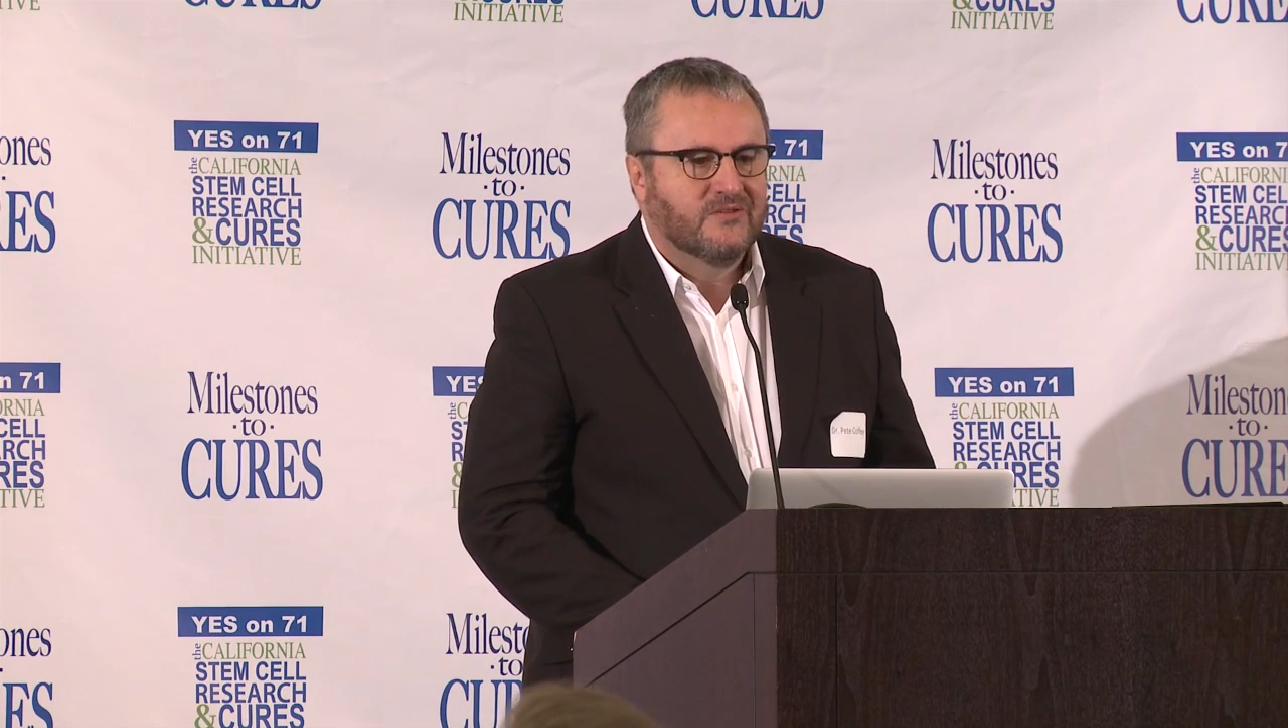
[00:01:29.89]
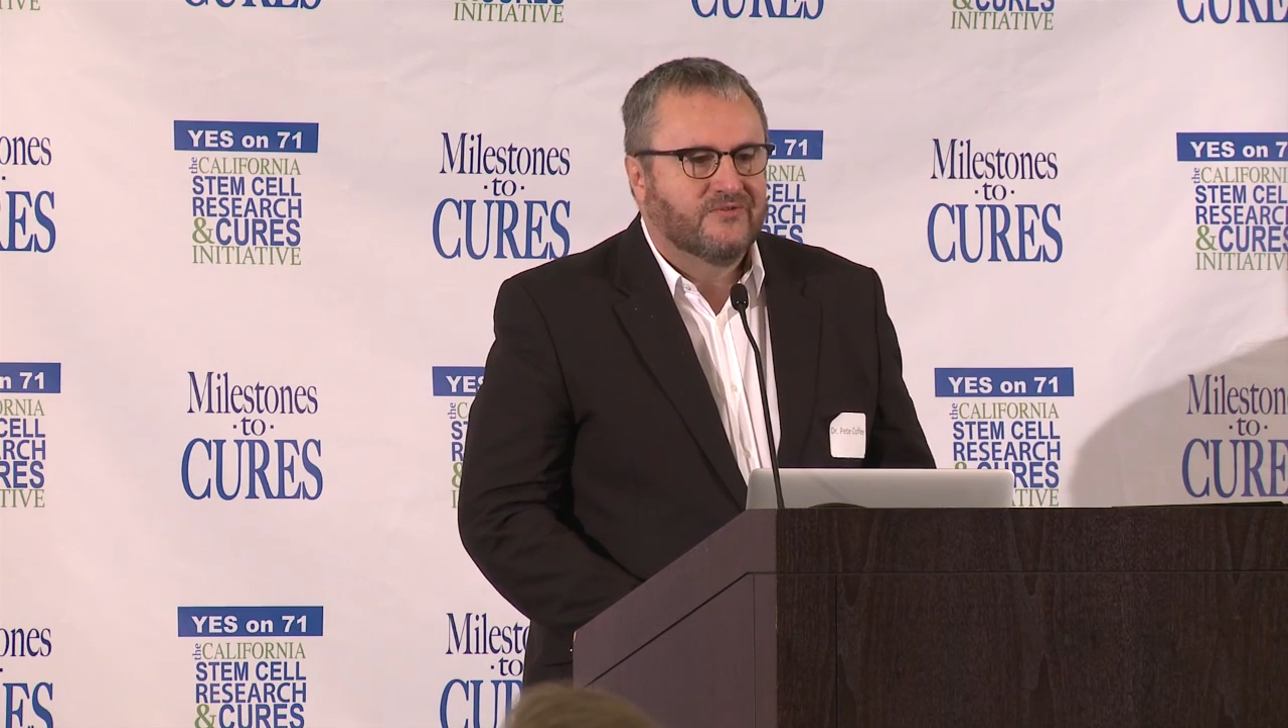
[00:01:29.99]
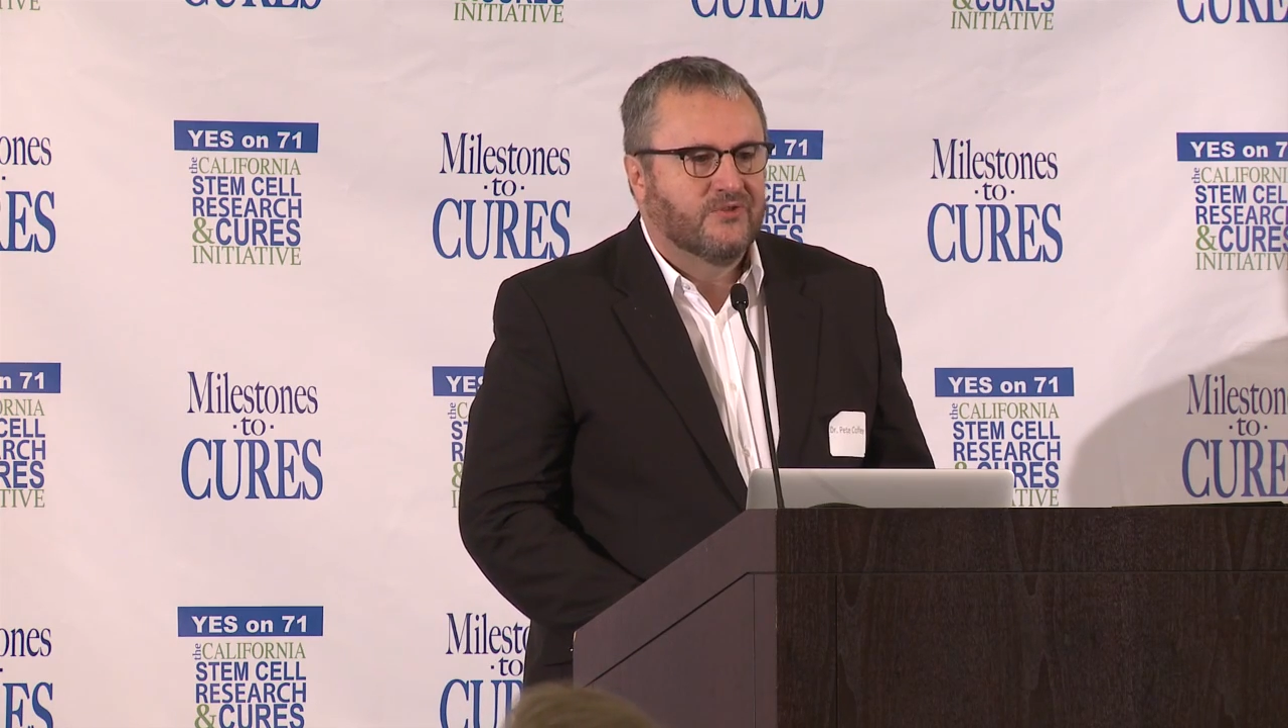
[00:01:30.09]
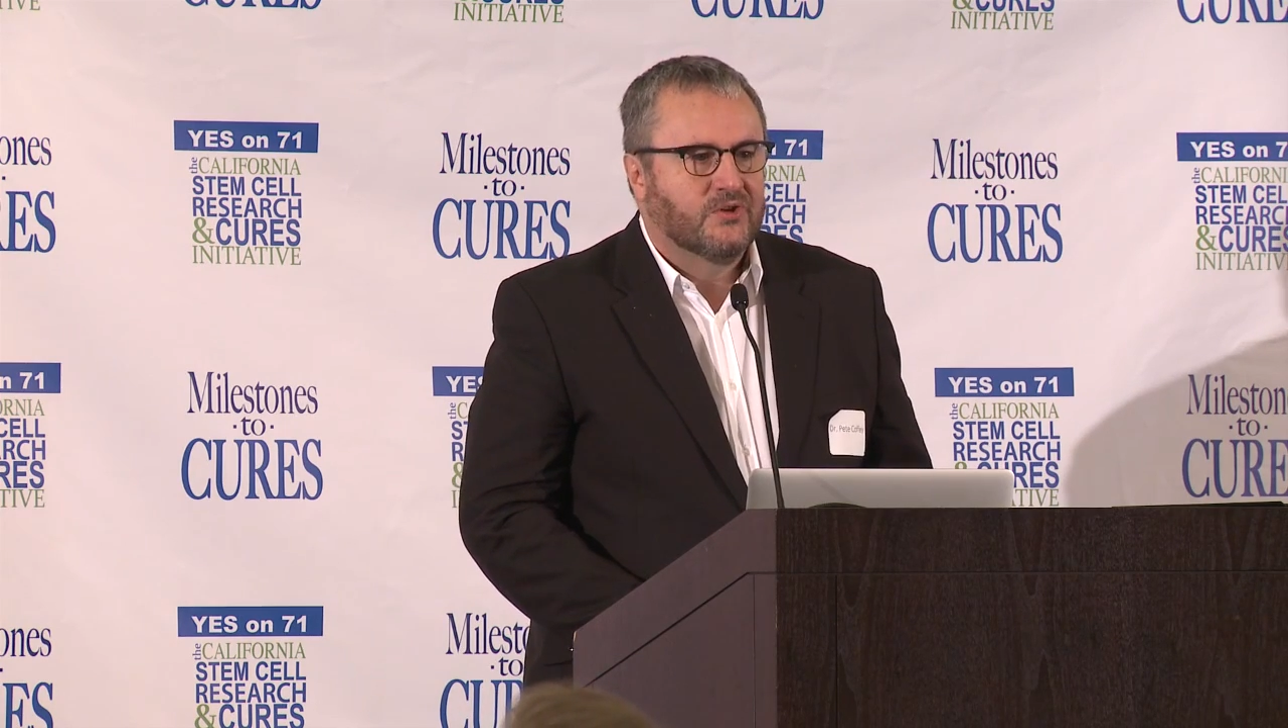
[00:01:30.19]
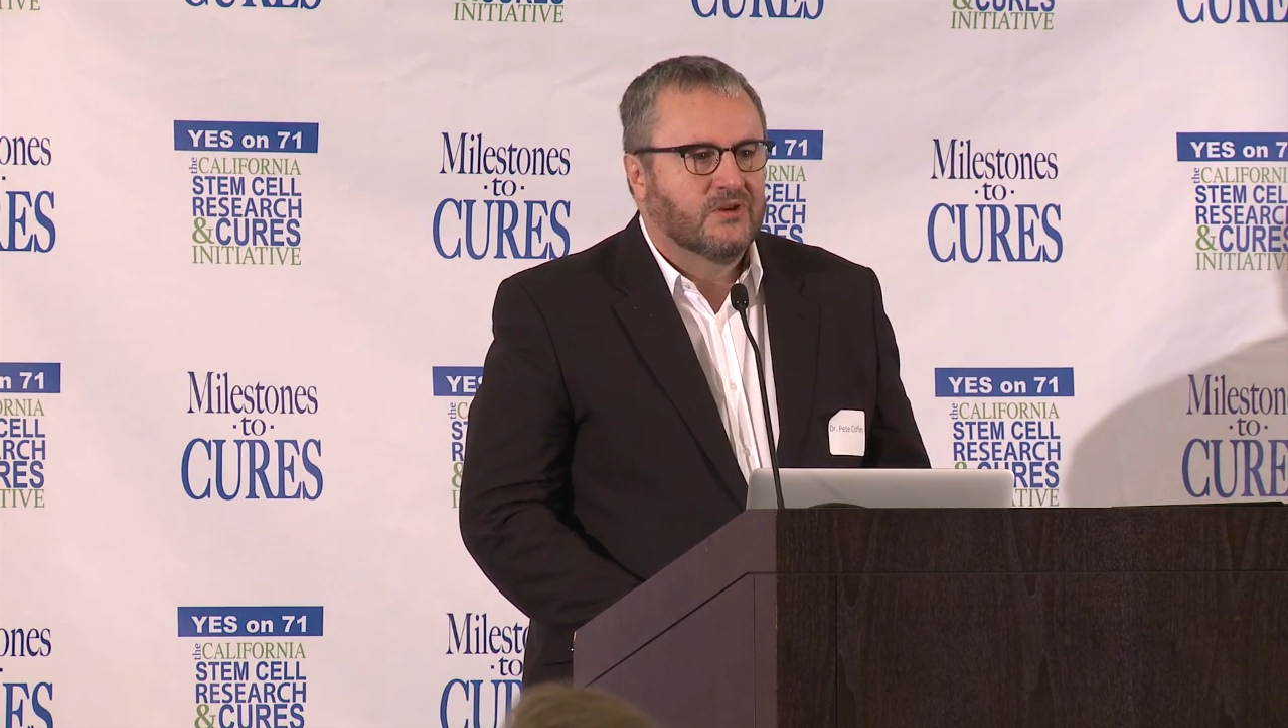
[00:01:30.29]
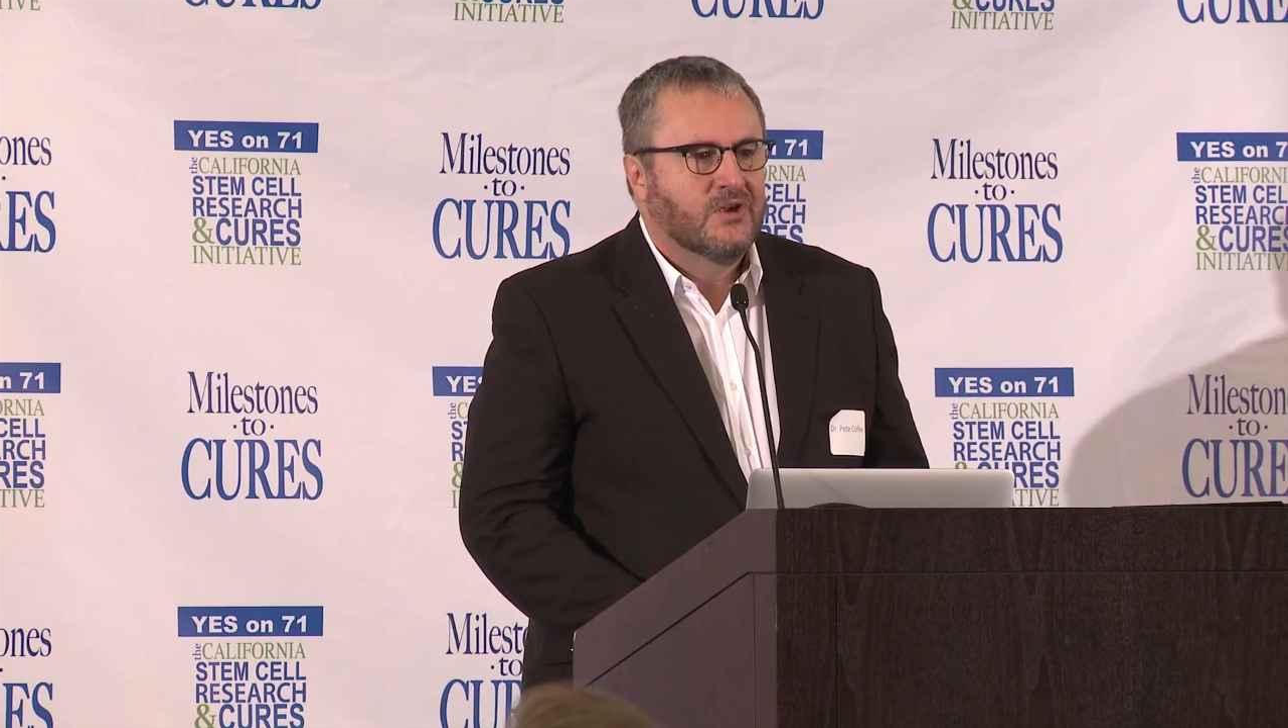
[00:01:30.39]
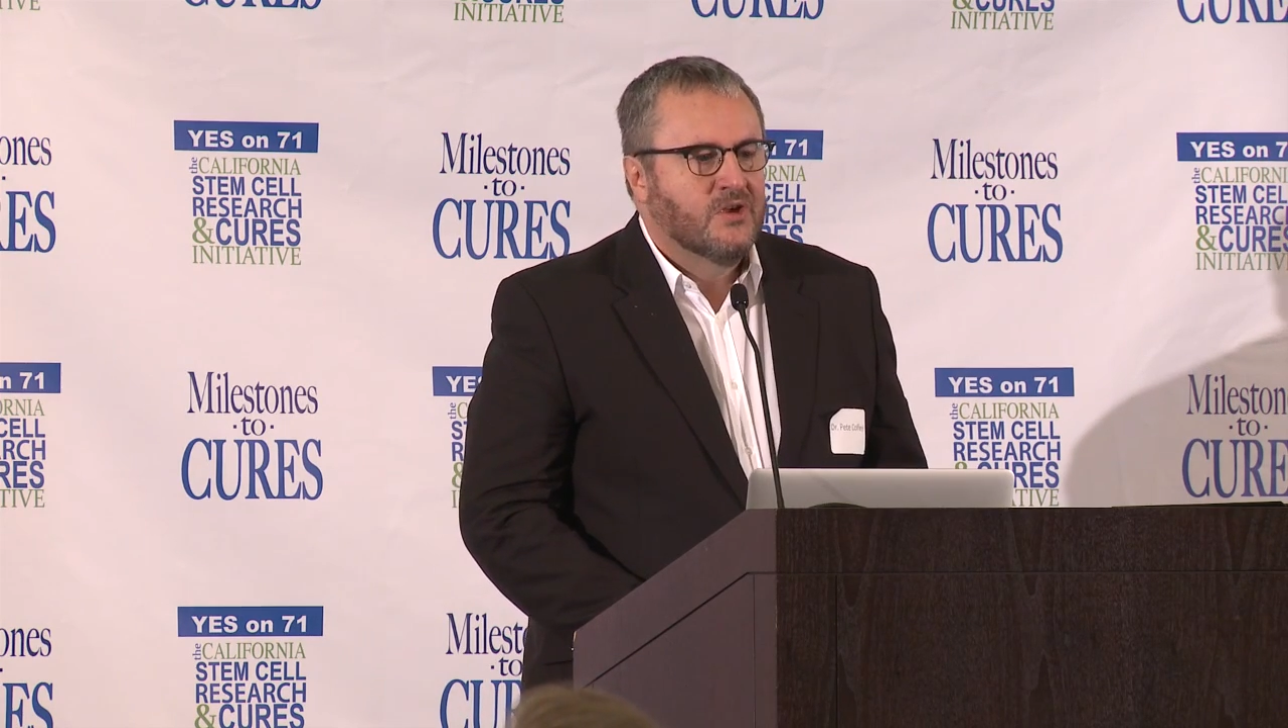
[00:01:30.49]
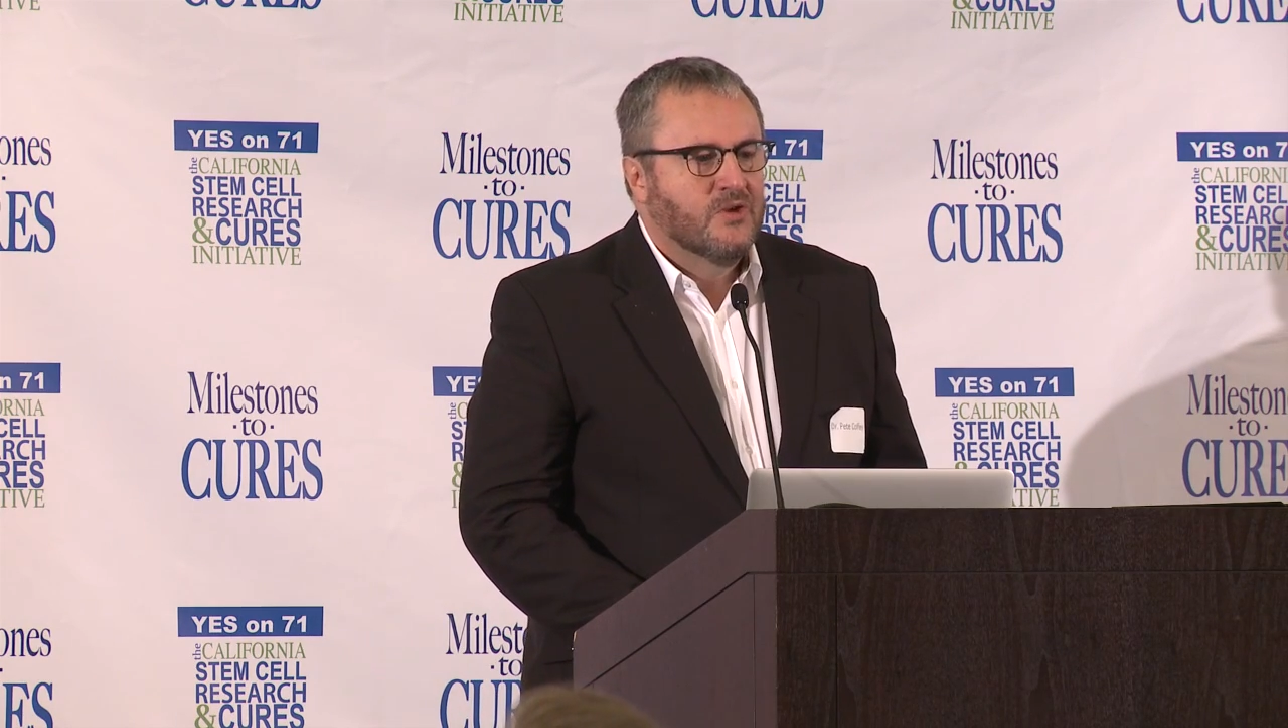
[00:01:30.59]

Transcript: the front